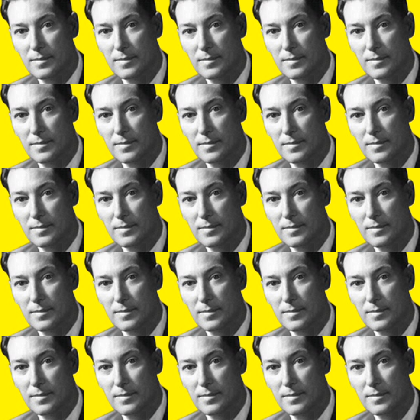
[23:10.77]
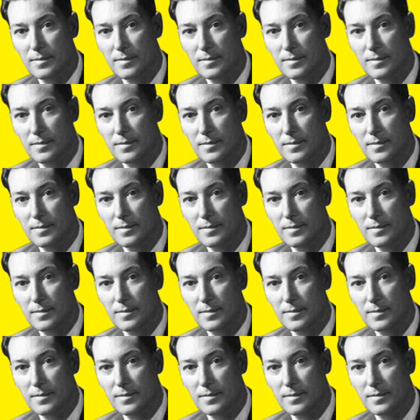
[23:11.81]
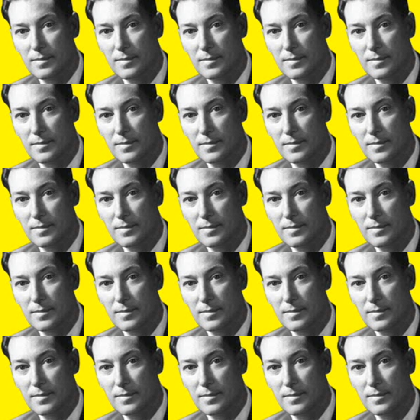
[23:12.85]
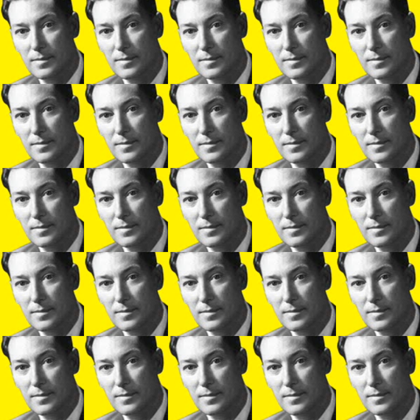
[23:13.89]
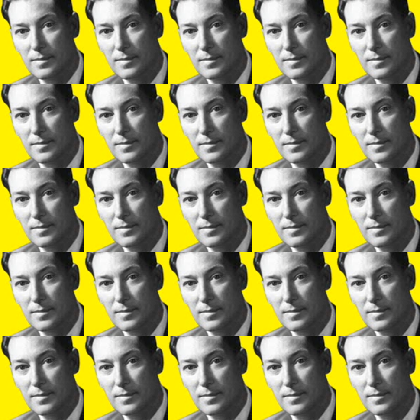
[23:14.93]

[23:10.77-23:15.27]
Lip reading: [no speech]